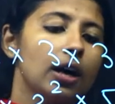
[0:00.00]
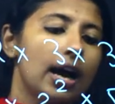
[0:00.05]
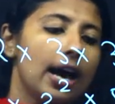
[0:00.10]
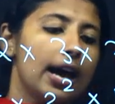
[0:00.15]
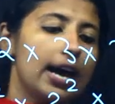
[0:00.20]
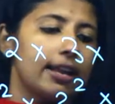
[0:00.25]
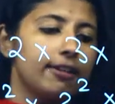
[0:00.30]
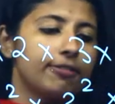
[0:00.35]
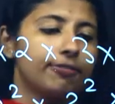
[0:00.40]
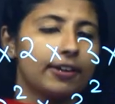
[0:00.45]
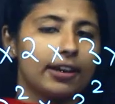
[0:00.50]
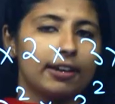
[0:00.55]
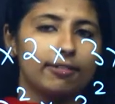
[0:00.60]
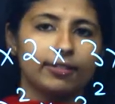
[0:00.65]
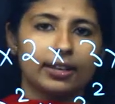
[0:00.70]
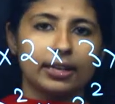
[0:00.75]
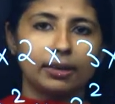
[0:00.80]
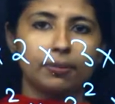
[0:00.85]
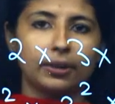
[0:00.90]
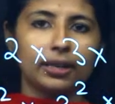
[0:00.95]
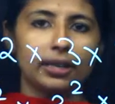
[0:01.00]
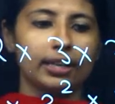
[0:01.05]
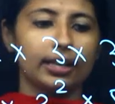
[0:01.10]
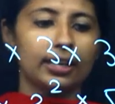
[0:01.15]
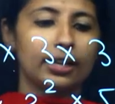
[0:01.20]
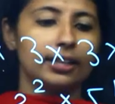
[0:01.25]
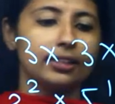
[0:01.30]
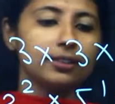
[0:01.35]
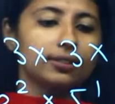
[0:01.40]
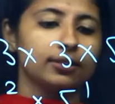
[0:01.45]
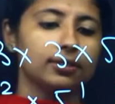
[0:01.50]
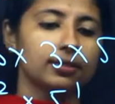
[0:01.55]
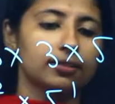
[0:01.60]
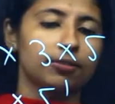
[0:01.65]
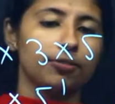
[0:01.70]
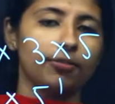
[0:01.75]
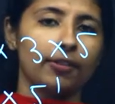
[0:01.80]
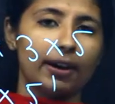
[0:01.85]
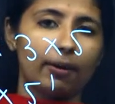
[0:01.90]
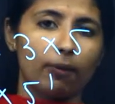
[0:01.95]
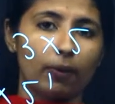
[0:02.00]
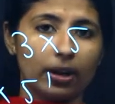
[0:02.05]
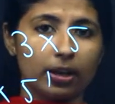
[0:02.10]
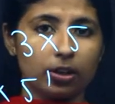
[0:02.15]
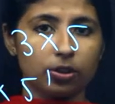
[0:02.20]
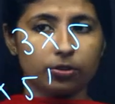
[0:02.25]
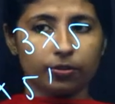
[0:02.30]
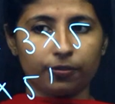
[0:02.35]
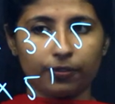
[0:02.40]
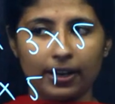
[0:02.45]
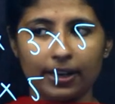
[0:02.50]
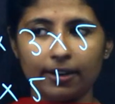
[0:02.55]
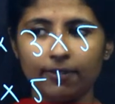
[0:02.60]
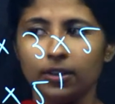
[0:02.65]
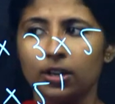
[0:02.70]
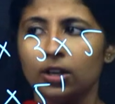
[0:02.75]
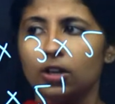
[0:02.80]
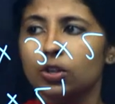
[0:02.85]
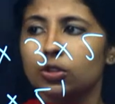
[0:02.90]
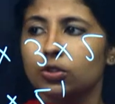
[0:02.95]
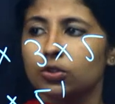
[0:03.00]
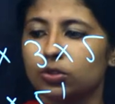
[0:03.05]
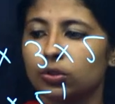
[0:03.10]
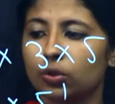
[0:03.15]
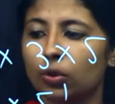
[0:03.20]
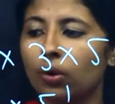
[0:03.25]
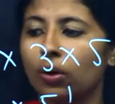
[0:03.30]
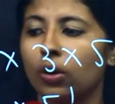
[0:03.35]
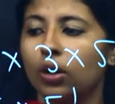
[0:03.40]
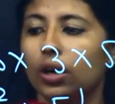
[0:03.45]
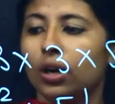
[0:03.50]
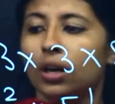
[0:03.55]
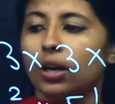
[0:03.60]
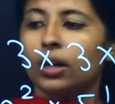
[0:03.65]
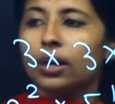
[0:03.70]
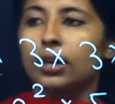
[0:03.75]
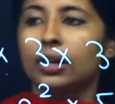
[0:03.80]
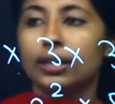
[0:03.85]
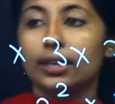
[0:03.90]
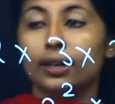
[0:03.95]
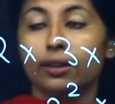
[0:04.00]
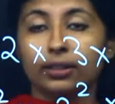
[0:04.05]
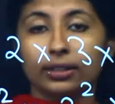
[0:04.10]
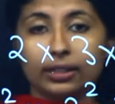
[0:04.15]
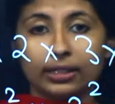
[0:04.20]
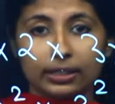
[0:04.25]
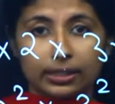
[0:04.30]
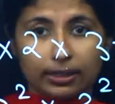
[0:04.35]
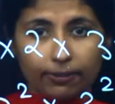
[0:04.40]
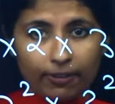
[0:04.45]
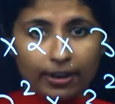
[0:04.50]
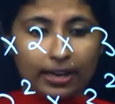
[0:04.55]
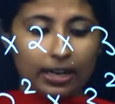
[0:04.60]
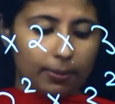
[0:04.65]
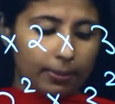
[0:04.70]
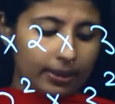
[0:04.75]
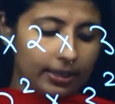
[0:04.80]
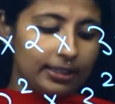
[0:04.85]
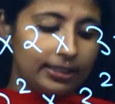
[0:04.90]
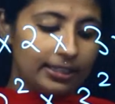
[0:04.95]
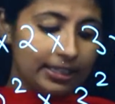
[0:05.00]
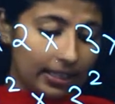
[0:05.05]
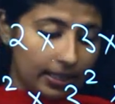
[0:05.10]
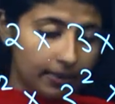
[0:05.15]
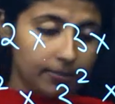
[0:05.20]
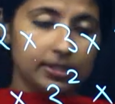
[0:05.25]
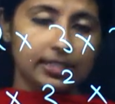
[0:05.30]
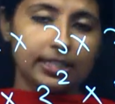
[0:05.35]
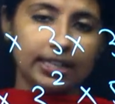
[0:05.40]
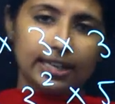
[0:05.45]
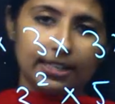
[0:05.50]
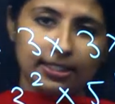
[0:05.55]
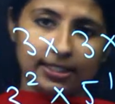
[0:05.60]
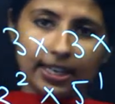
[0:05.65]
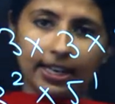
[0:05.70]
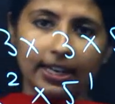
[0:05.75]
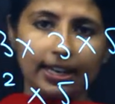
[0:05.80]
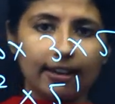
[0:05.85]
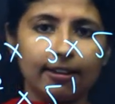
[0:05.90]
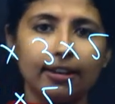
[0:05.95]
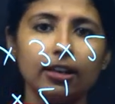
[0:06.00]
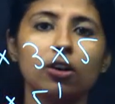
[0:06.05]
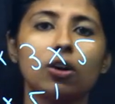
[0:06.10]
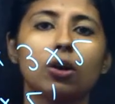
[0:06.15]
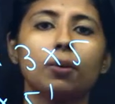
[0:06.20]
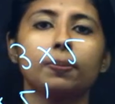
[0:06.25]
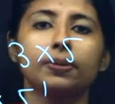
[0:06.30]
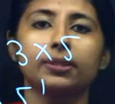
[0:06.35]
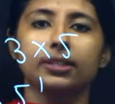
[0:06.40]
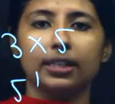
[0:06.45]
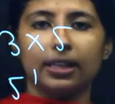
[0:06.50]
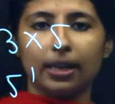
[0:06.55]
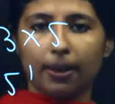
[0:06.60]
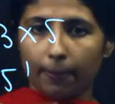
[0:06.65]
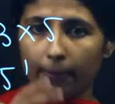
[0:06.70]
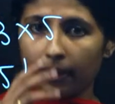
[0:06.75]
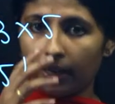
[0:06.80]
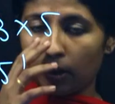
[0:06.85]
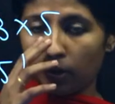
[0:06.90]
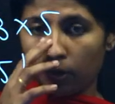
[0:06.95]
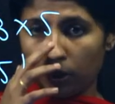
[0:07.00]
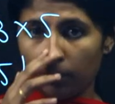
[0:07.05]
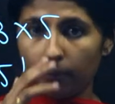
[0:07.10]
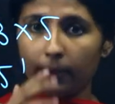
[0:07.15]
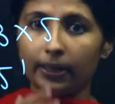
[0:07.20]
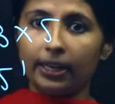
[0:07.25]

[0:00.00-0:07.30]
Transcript: and 5 can be written as 1 into 5. So the fundamental theorem states that any composite number can only be